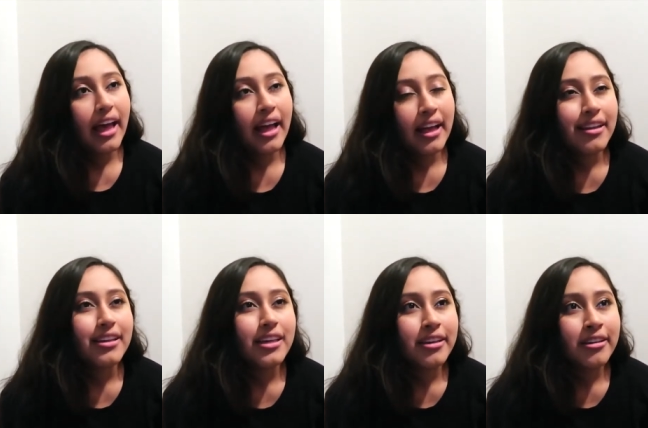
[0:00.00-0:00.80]

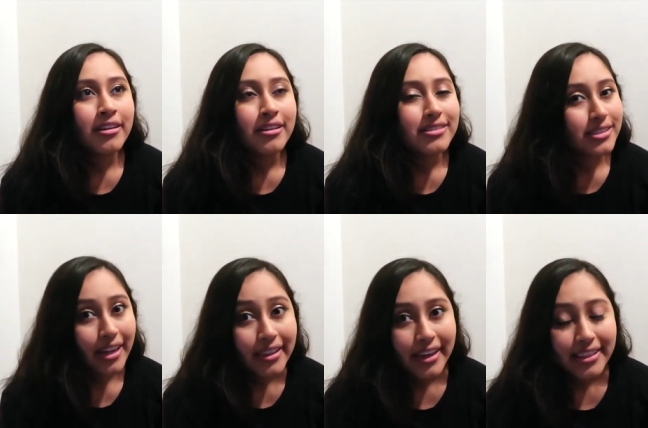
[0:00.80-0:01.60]
And he did
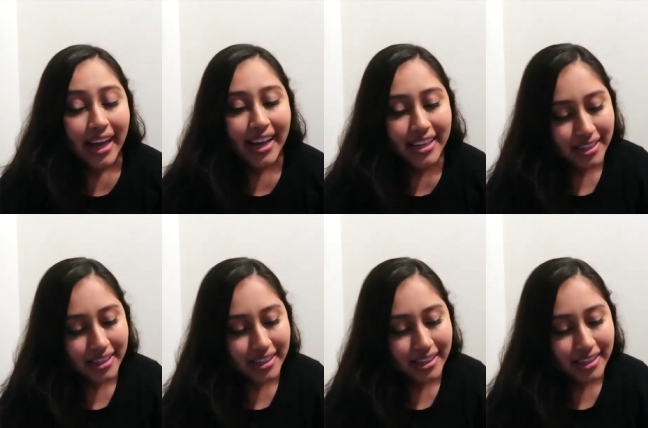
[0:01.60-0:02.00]
not like that.